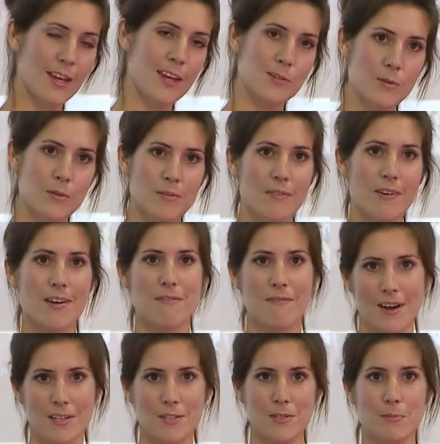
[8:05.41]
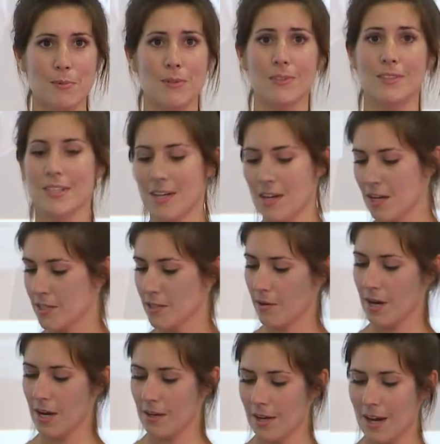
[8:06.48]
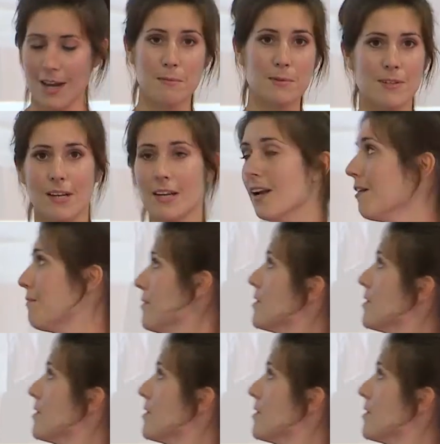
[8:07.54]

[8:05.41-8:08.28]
It's also very fashionable. So I absolutely love